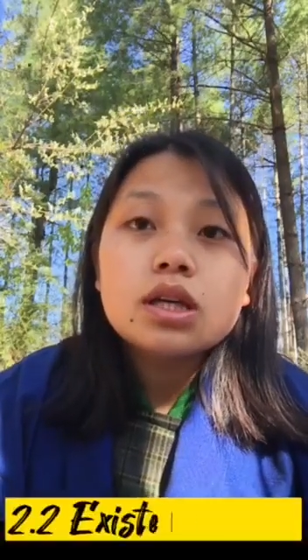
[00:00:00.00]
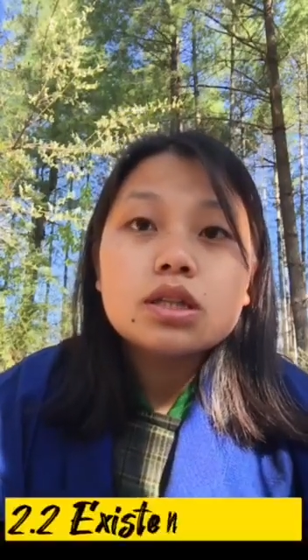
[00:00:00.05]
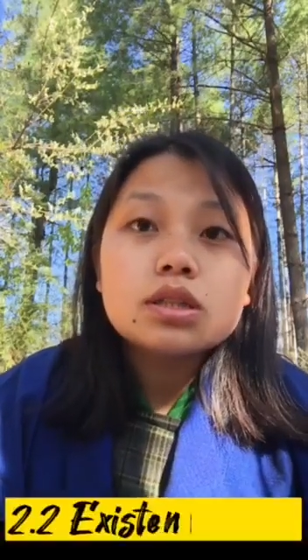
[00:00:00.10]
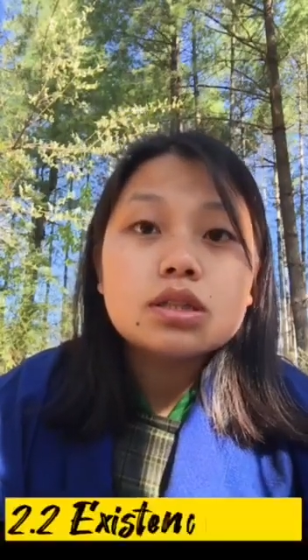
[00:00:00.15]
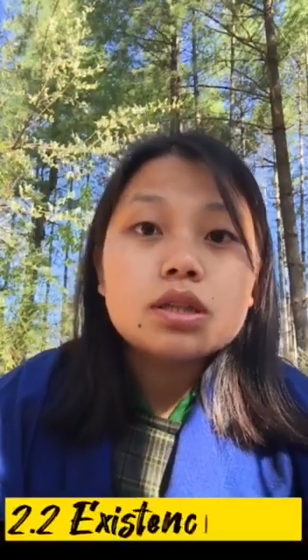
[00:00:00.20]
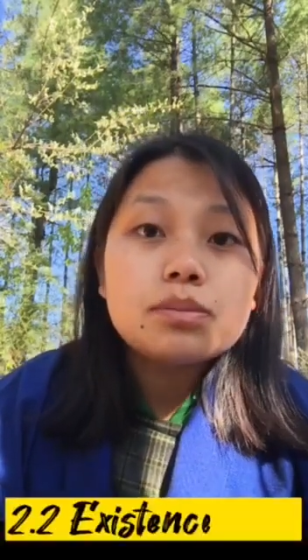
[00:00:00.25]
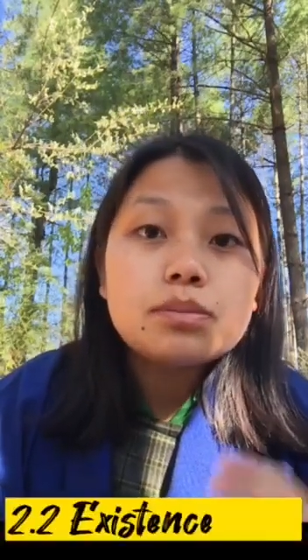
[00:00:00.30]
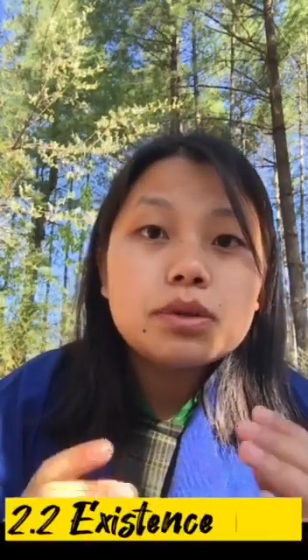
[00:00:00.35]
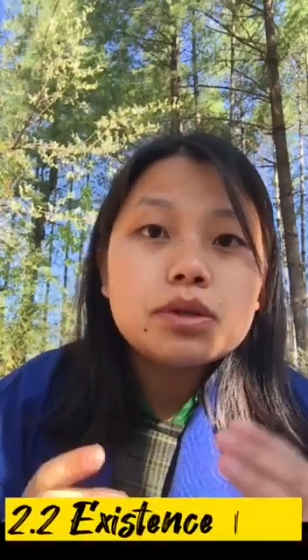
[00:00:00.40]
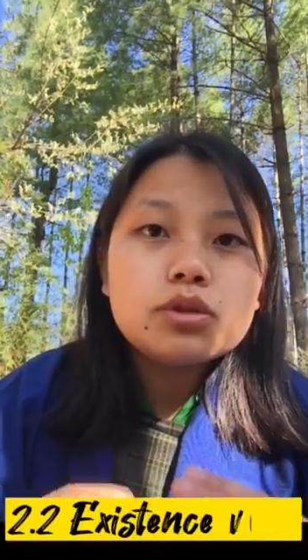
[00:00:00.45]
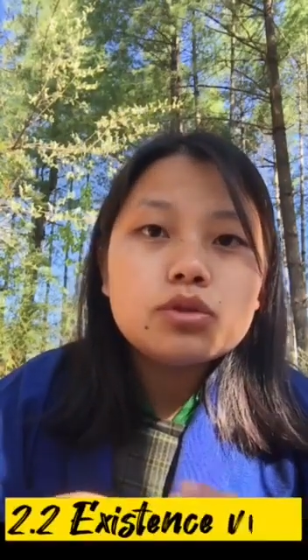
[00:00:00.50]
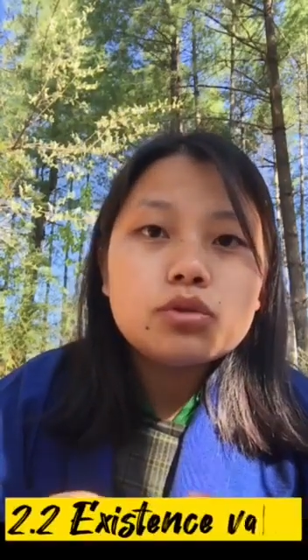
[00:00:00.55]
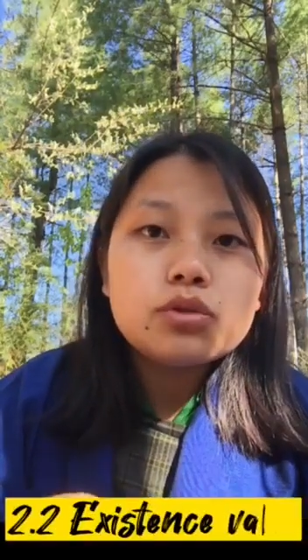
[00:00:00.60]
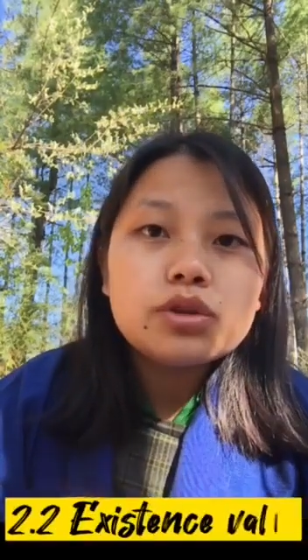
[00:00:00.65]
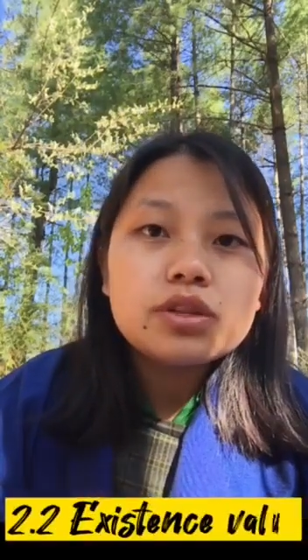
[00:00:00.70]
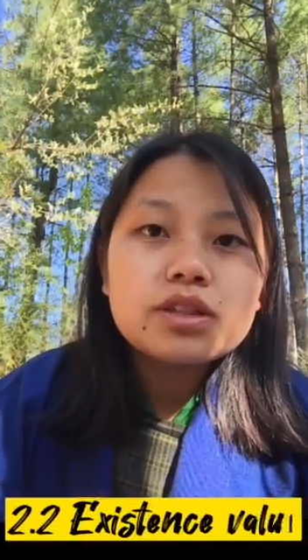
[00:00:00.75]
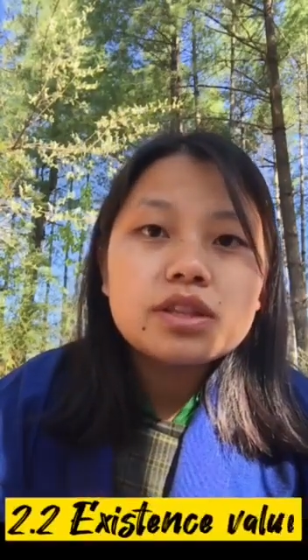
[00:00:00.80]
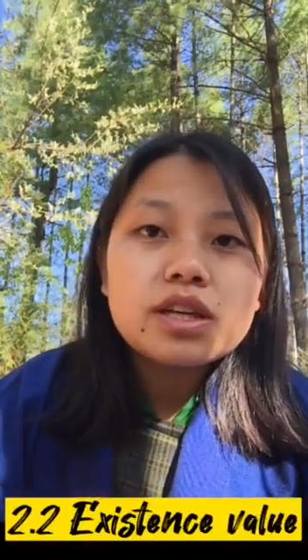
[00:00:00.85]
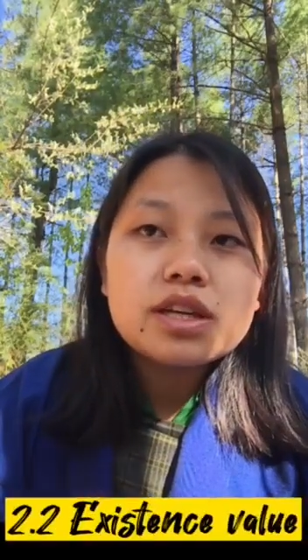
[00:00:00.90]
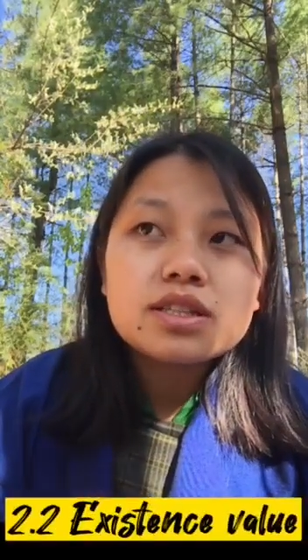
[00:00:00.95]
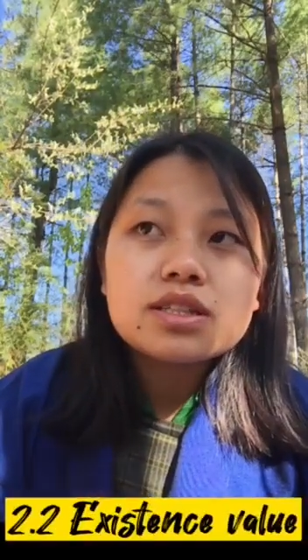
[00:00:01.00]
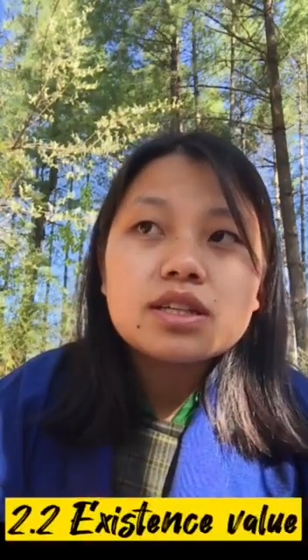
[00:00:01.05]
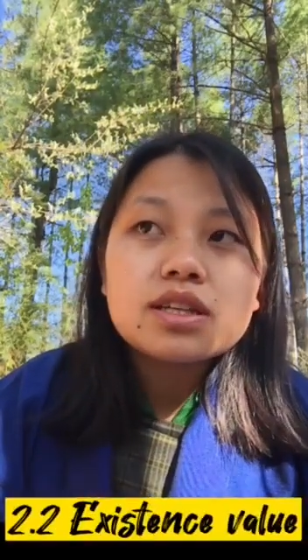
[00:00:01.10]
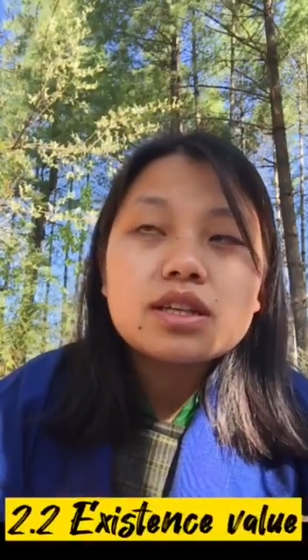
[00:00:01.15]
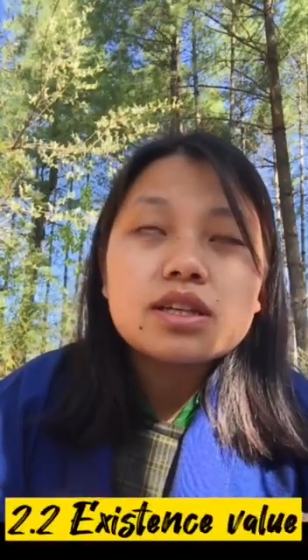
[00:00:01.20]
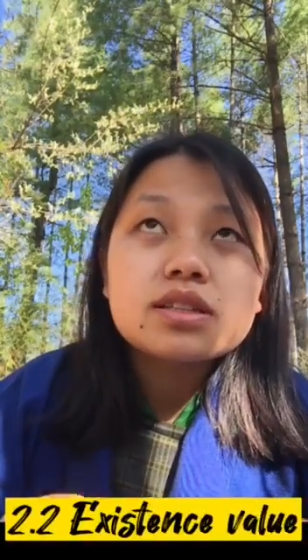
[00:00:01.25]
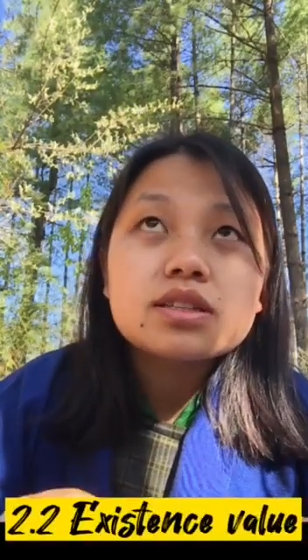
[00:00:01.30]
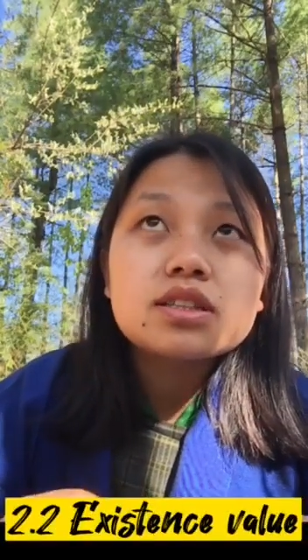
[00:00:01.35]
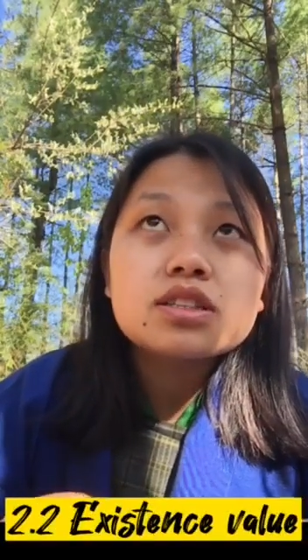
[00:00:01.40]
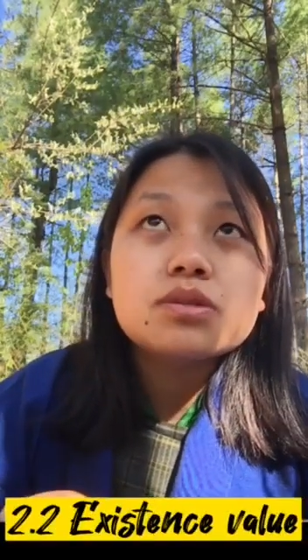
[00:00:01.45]
simply knowing that
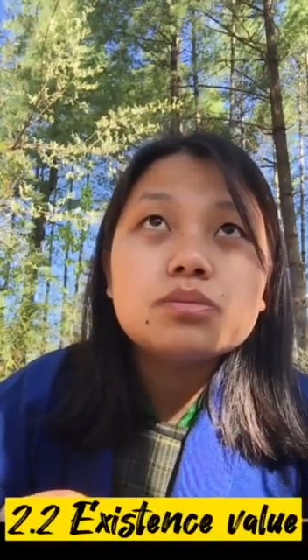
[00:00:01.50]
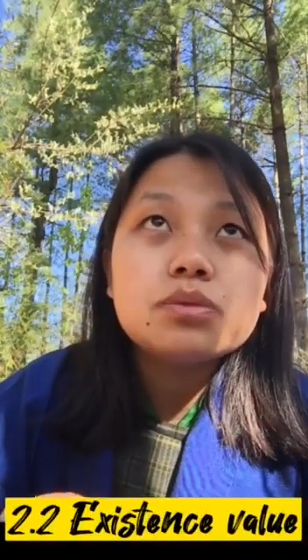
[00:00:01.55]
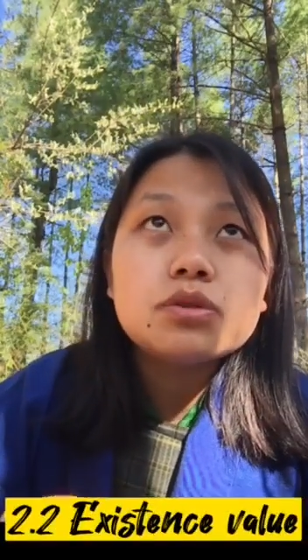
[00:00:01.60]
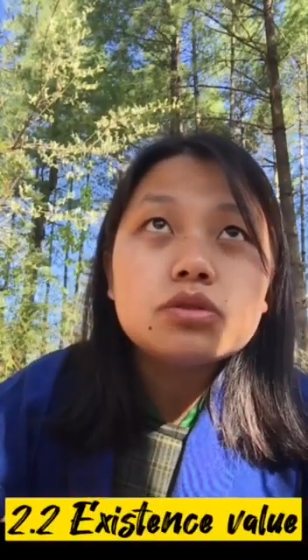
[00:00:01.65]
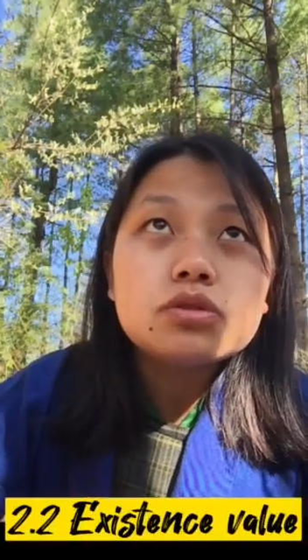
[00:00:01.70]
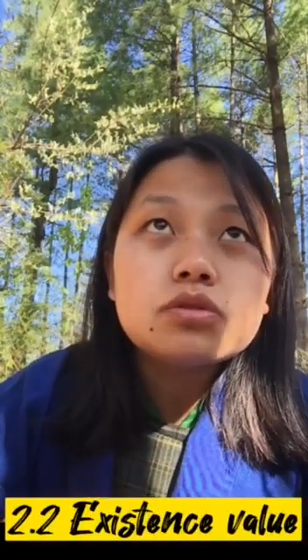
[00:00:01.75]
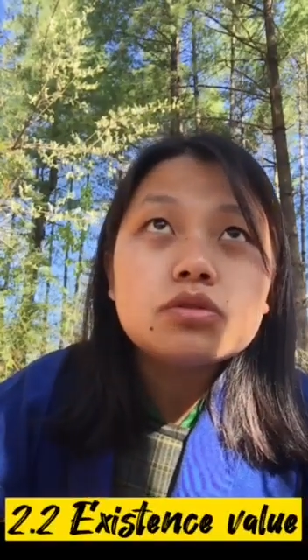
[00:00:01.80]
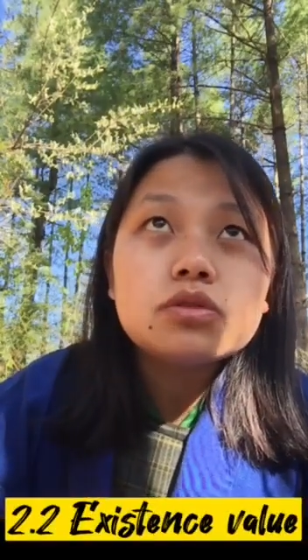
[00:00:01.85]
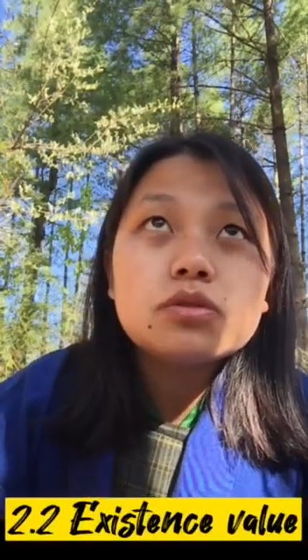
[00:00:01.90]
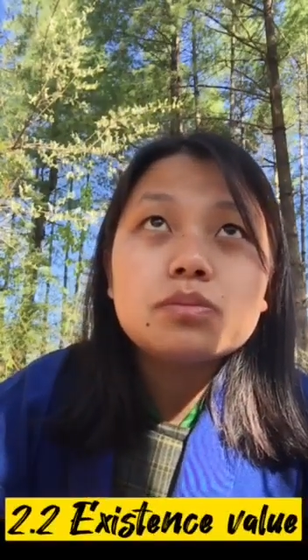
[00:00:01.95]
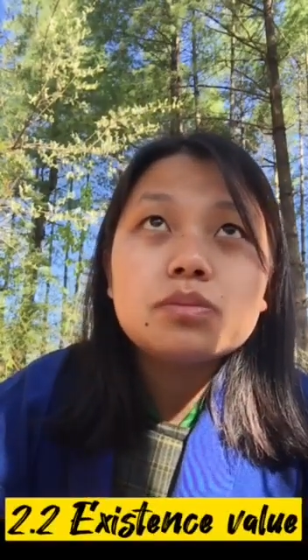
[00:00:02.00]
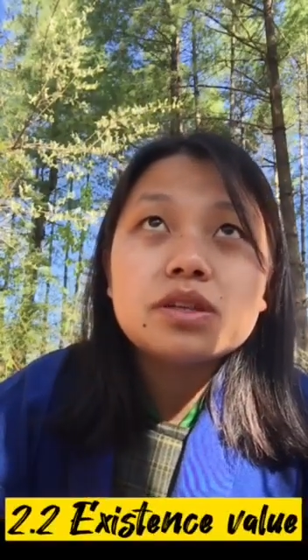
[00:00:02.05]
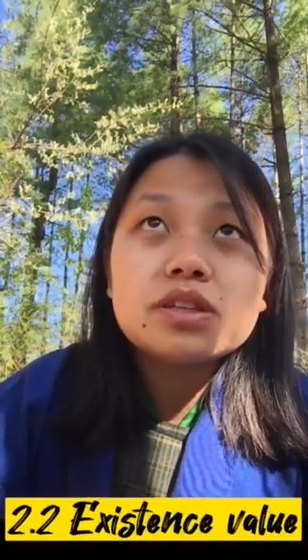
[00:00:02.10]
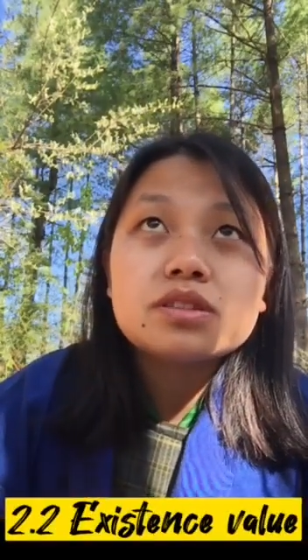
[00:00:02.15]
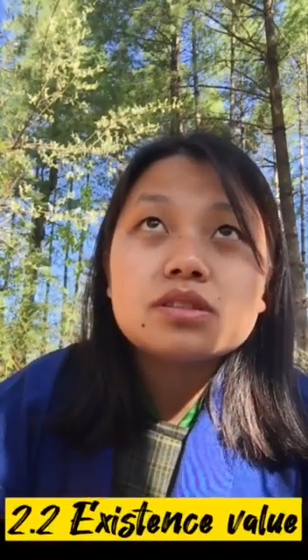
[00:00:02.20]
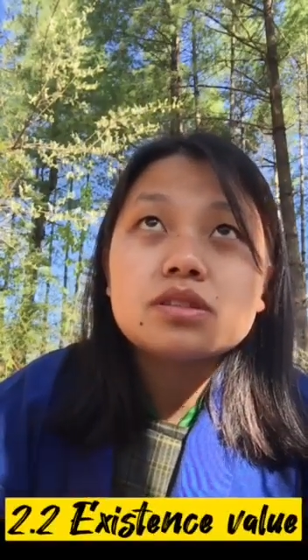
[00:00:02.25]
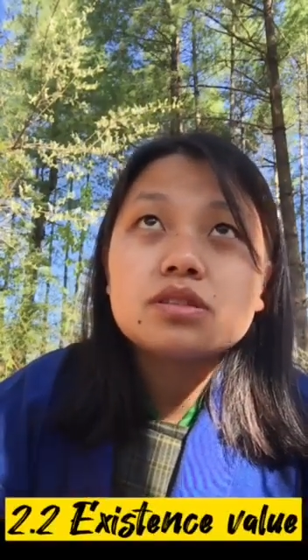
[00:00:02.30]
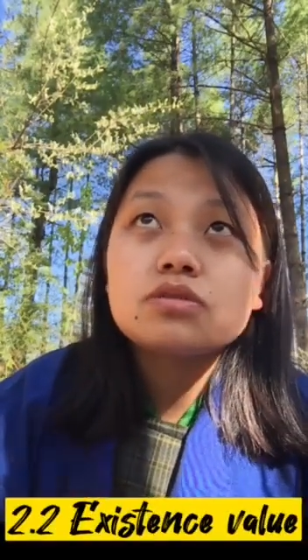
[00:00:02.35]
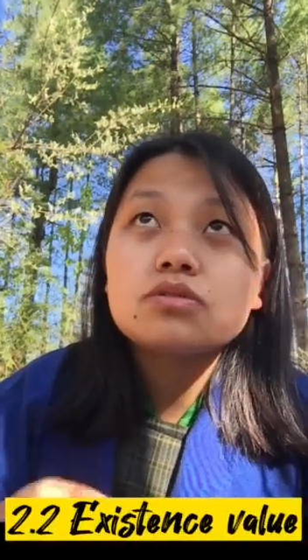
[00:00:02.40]
such beautiful places,